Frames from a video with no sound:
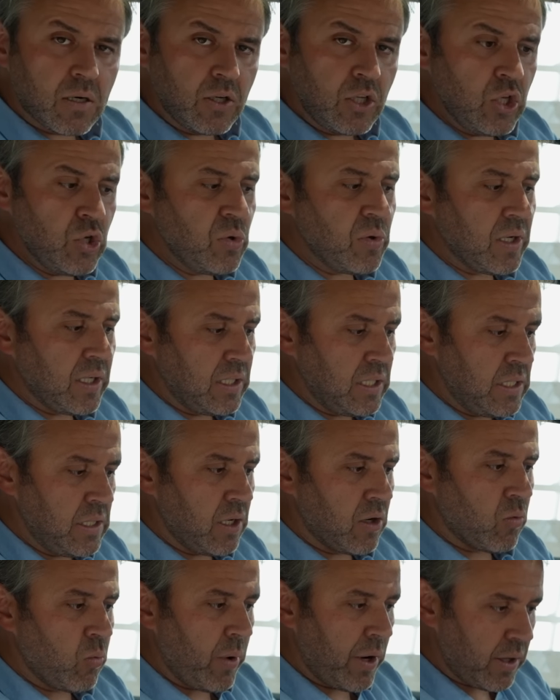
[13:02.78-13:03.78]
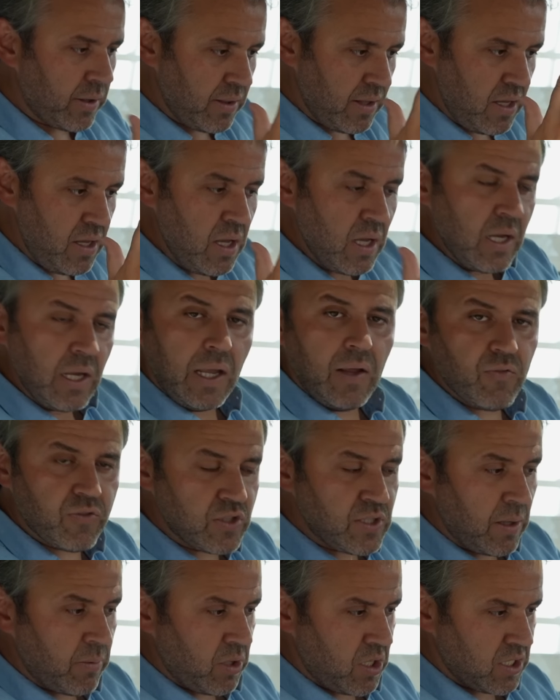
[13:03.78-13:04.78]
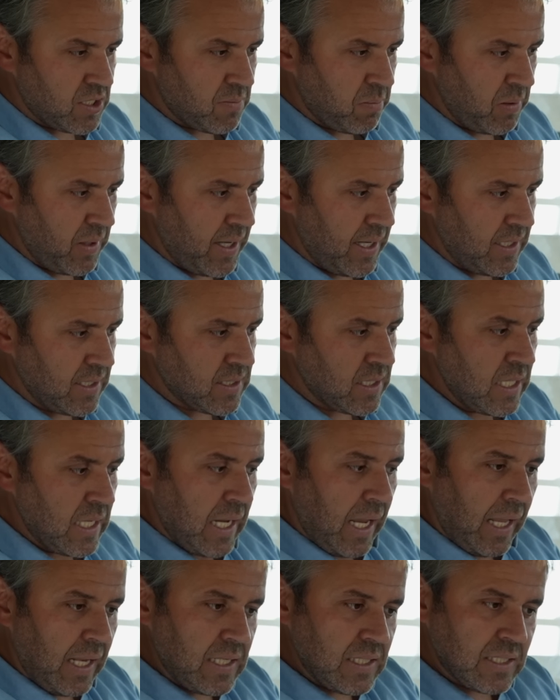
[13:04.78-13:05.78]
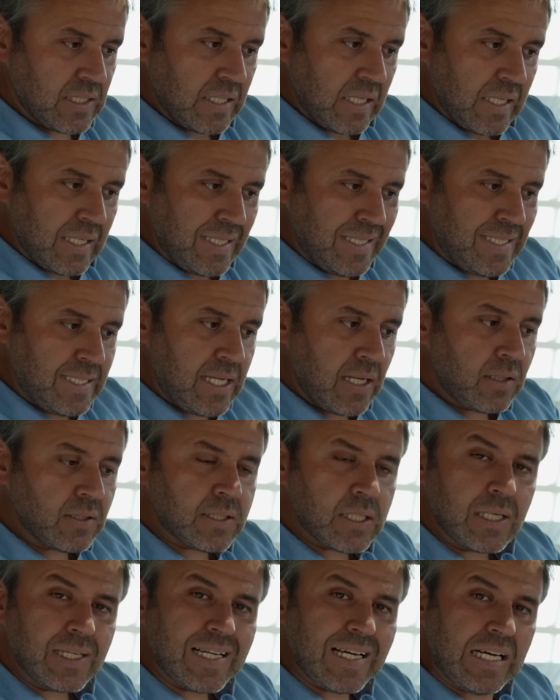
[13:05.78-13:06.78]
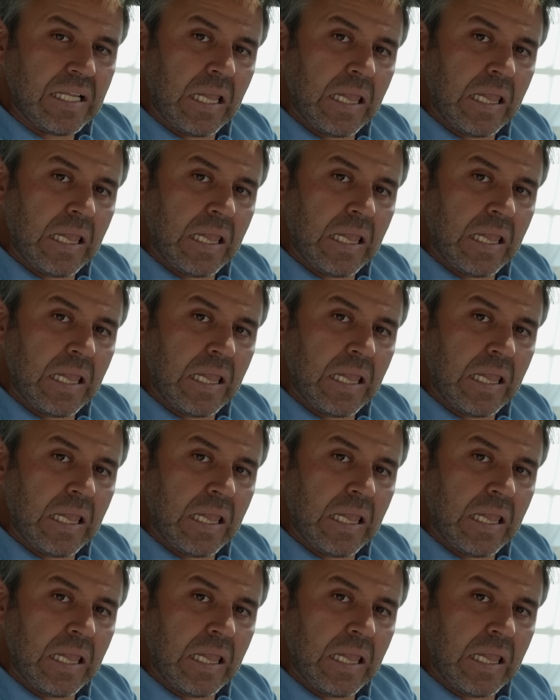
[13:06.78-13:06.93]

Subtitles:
unit here where the infotainment display is. It is tilted a